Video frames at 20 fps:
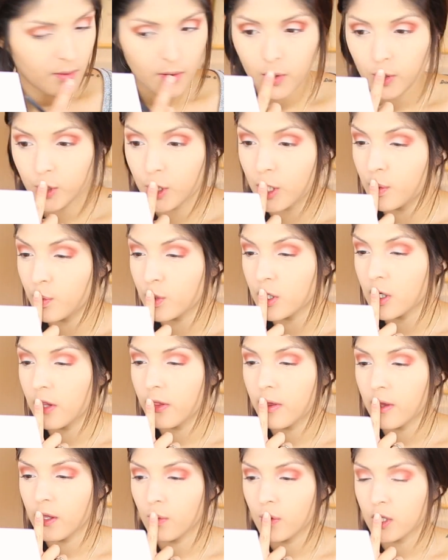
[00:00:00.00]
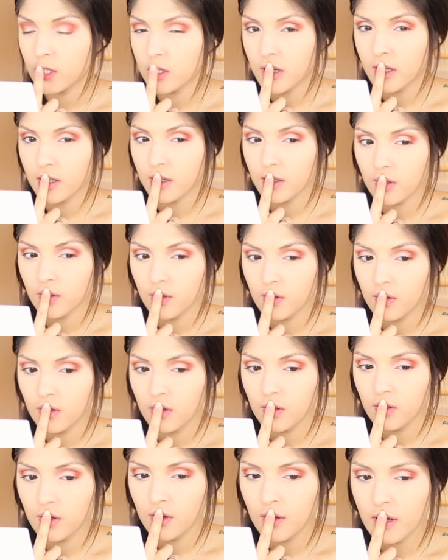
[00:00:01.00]
hold on, I'm trying to think, what should I do?
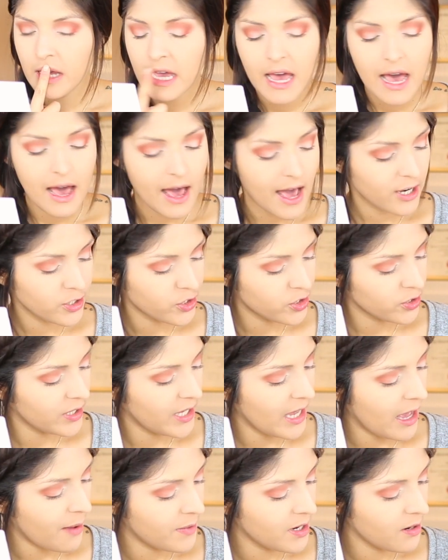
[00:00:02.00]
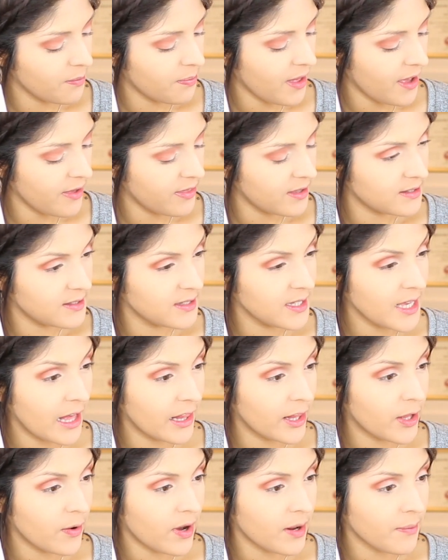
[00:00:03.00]
Actually, I'm gonna apply this
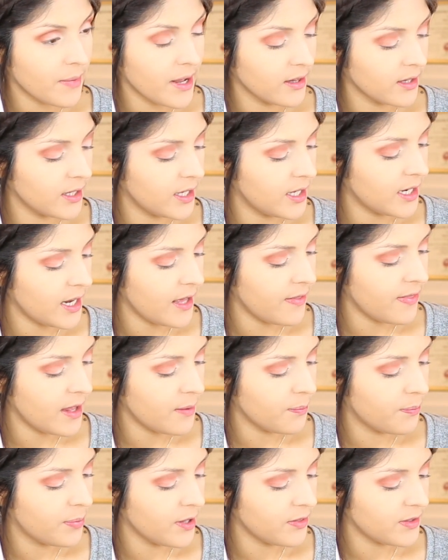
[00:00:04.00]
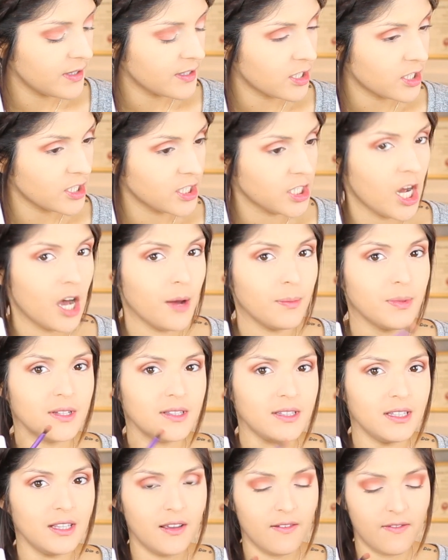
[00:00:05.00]
yellow on my lid and then put this on top to
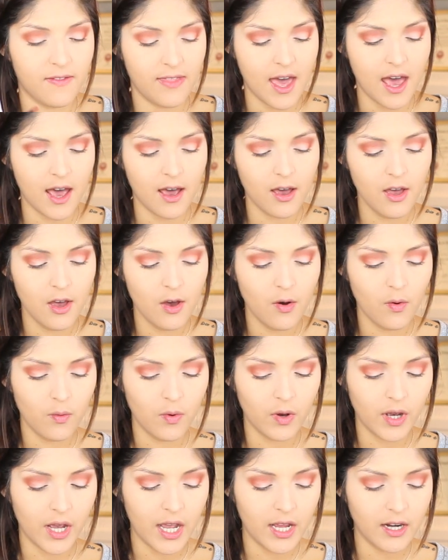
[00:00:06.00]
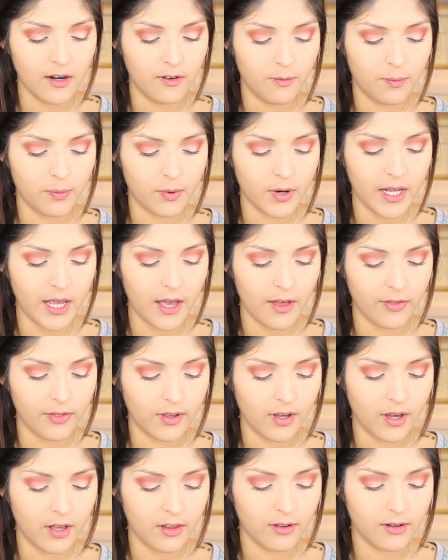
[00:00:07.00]
see if that will kind of bring out
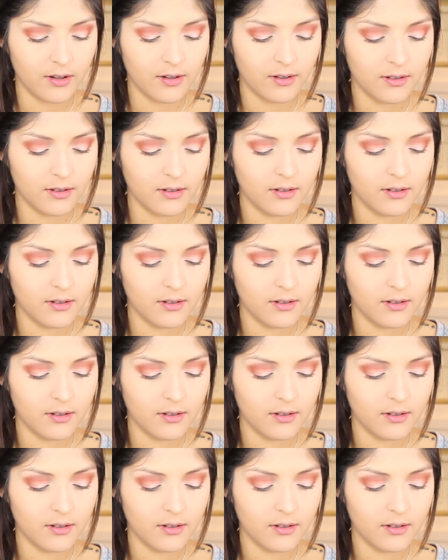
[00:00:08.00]
the color.